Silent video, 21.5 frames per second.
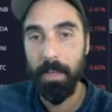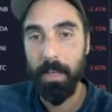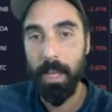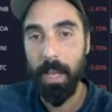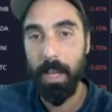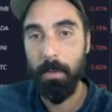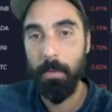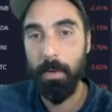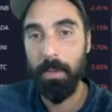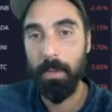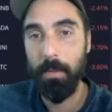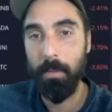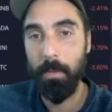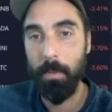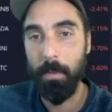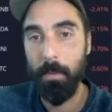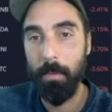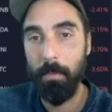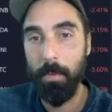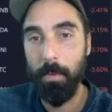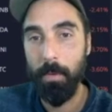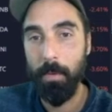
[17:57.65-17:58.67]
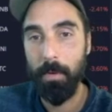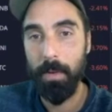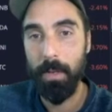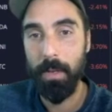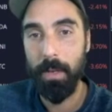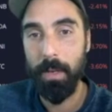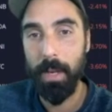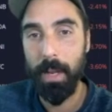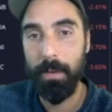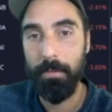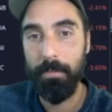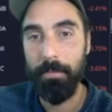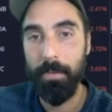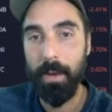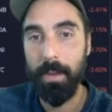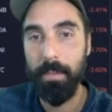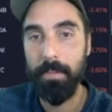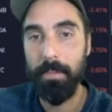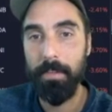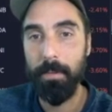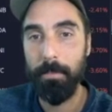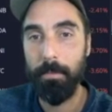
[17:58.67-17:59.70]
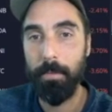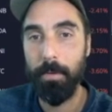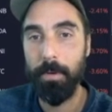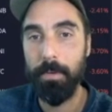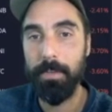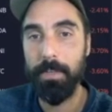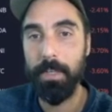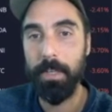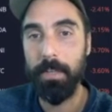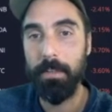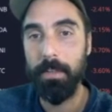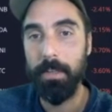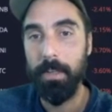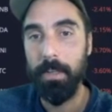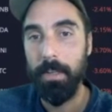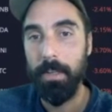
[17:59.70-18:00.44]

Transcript: Anyone that would have bought in and had faith in the project